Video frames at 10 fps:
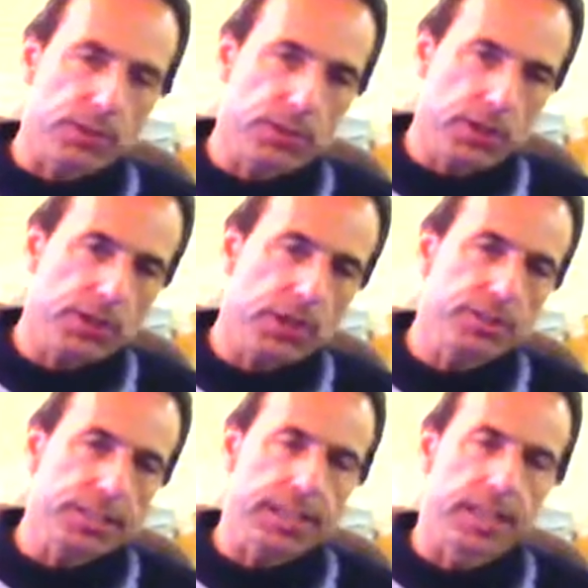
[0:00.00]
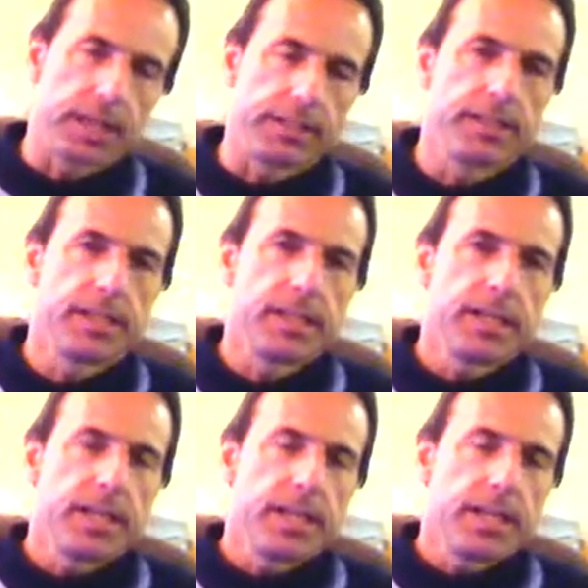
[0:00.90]
When you turn the unit on
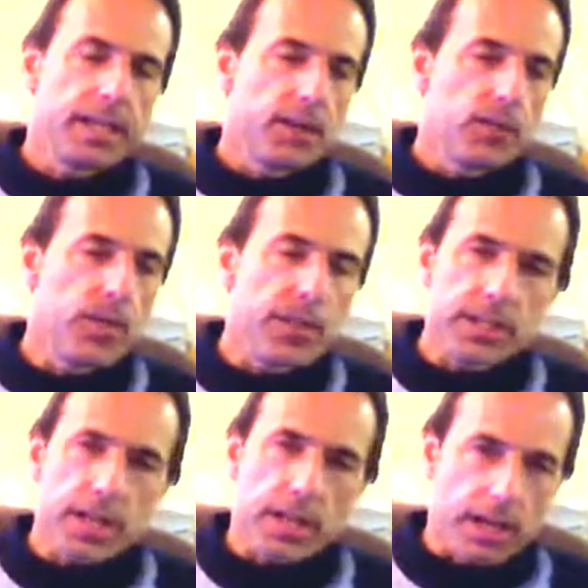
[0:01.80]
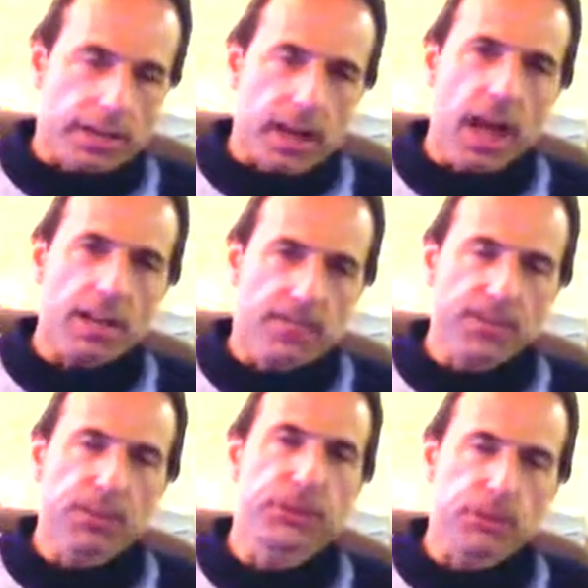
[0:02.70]
with a
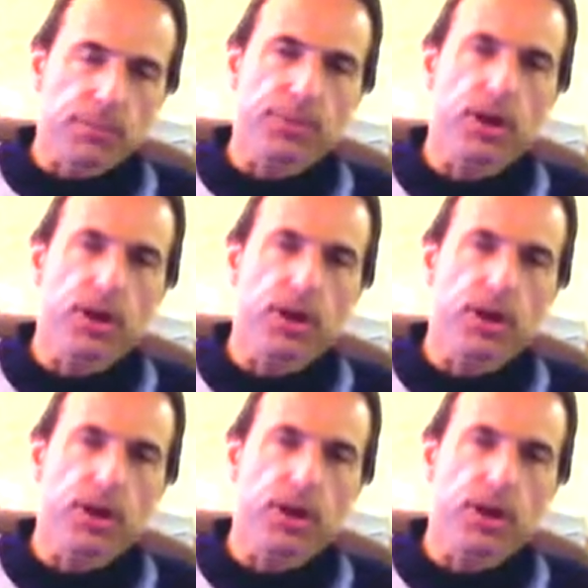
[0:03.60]
non-filter